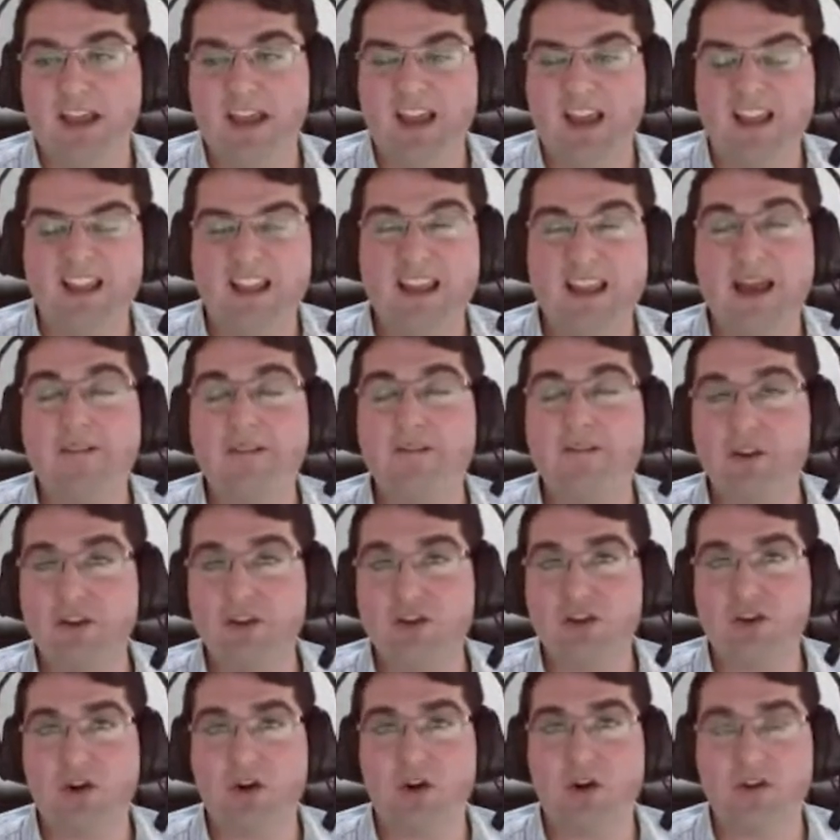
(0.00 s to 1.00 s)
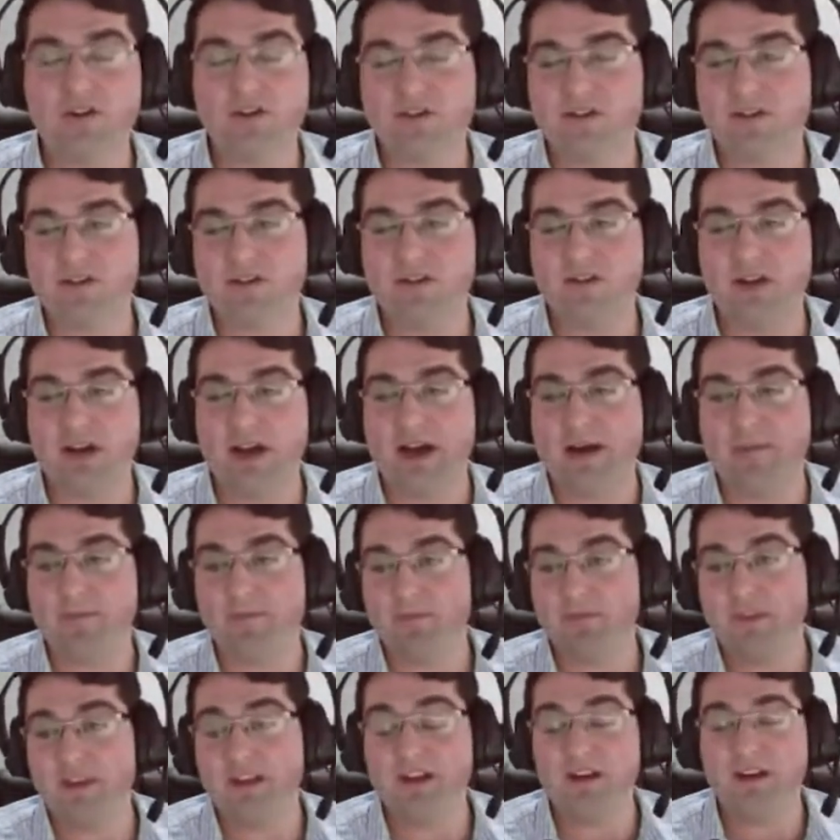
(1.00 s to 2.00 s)
and the average cost,
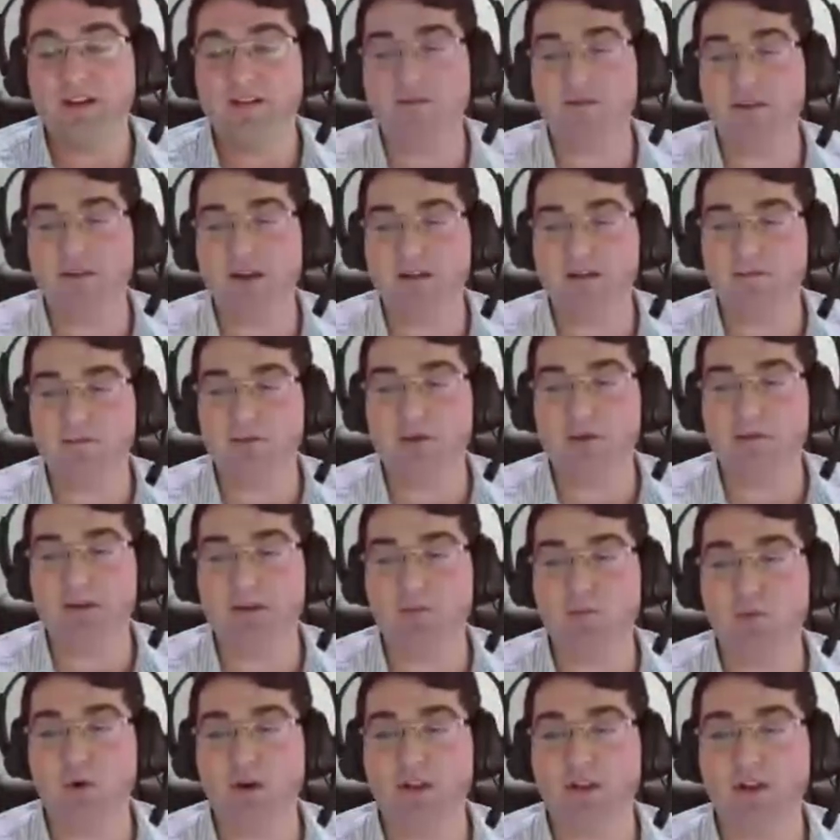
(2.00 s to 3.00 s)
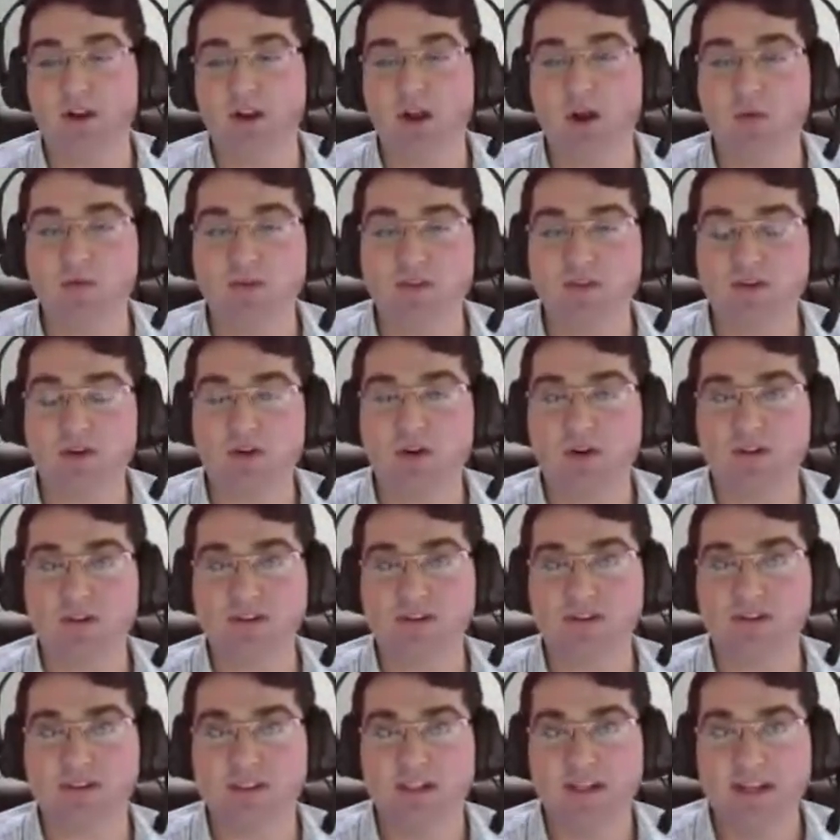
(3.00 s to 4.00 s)
and in fact probably one of the lowest
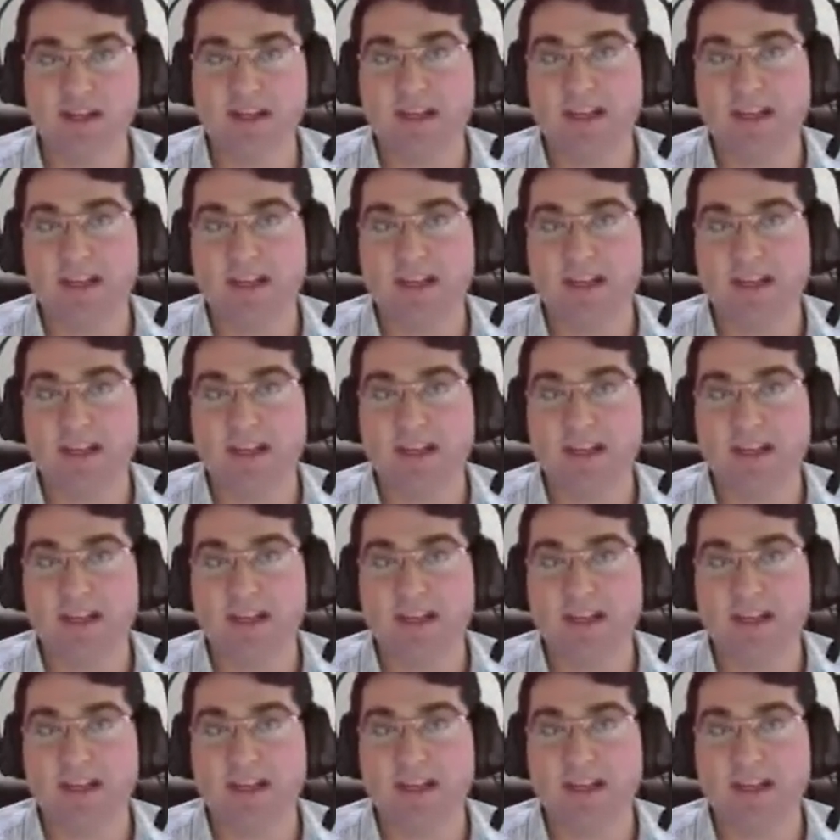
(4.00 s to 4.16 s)
costs,